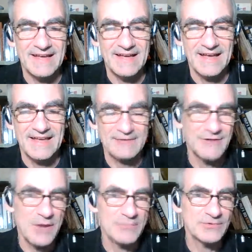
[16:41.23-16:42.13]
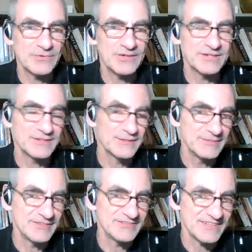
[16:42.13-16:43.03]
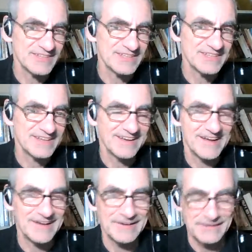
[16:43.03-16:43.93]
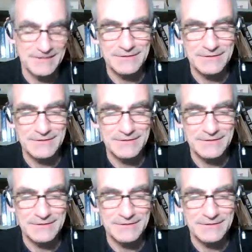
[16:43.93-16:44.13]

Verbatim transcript: I have an opportunity to be silly, uh,